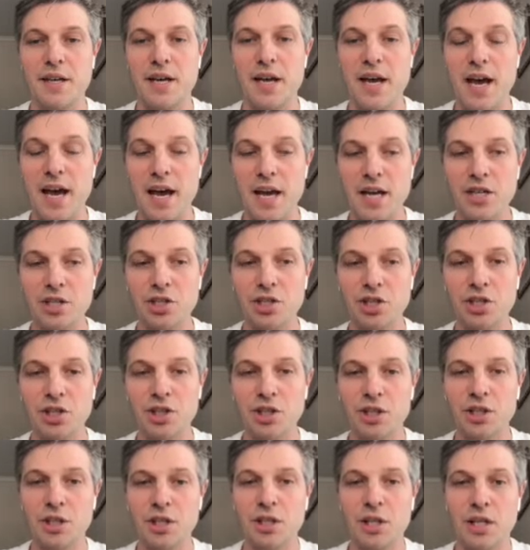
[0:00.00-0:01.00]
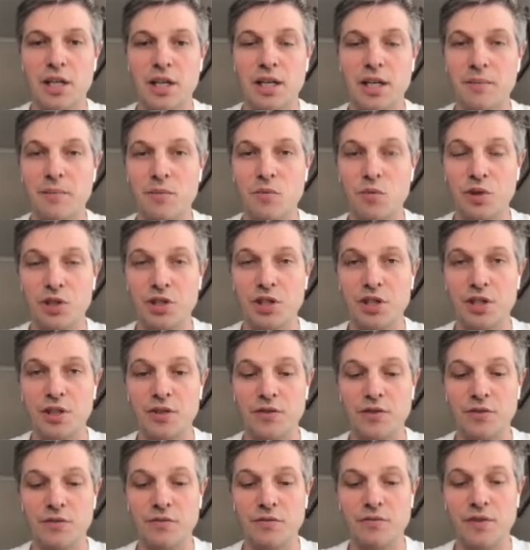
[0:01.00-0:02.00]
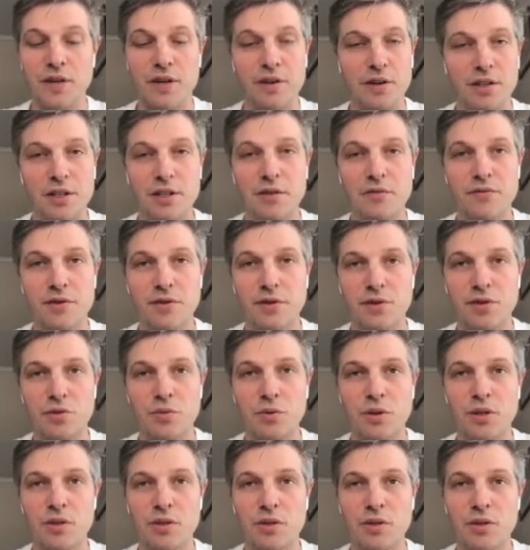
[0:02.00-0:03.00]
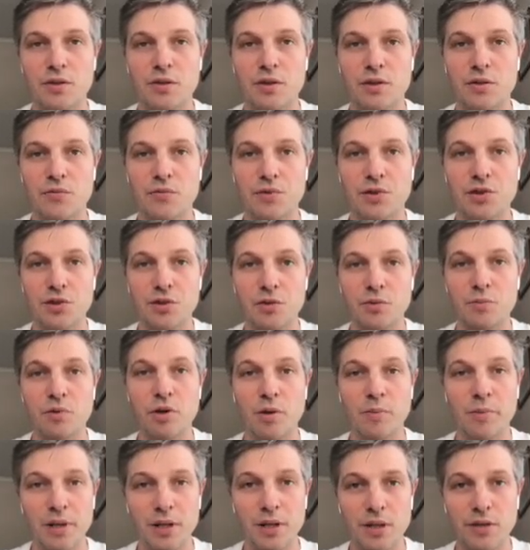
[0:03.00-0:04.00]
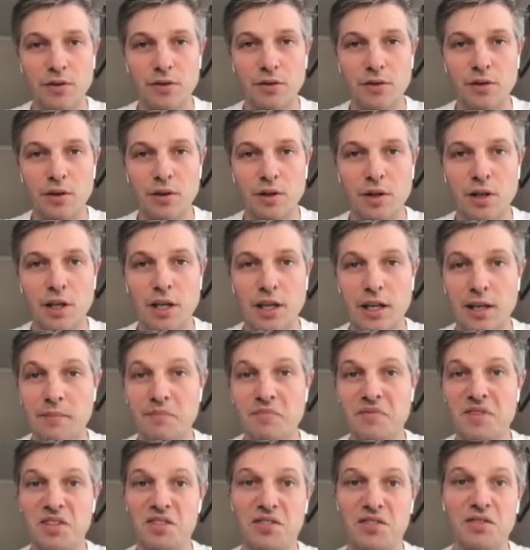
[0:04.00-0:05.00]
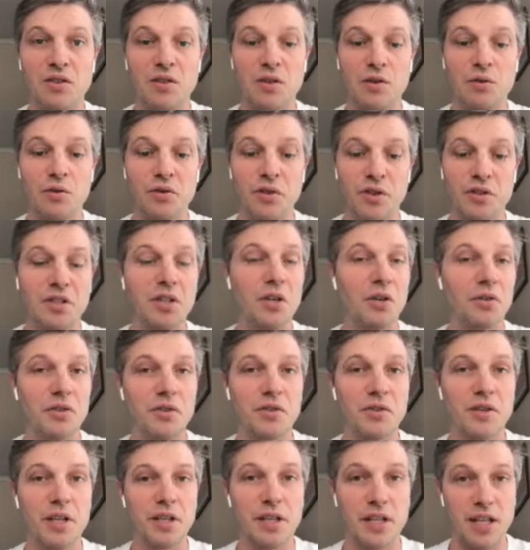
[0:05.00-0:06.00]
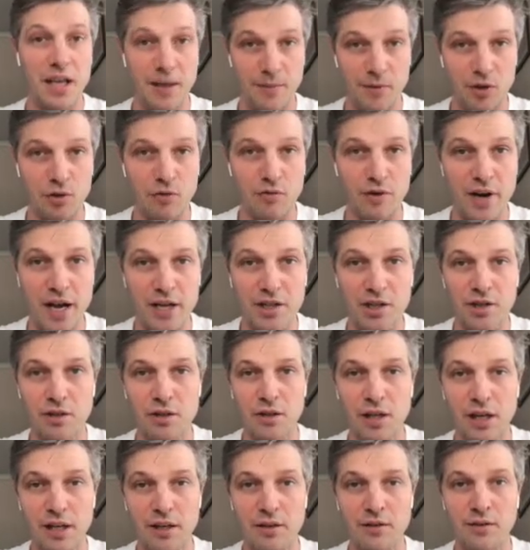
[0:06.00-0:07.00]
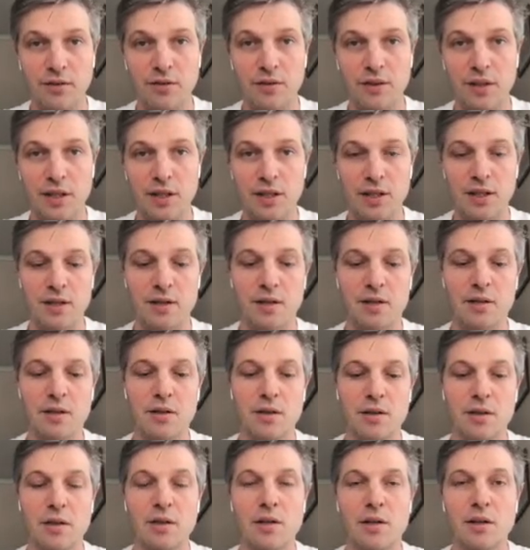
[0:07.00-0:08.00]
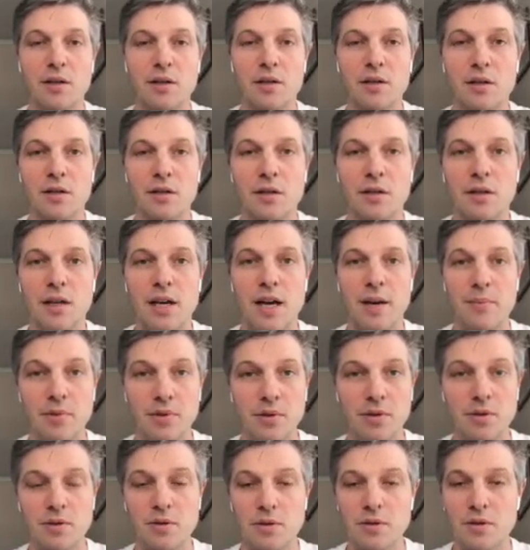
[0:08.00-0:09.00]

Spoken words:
ash, which is very different to its original properties. This also tells us that a chemical reaction has happened.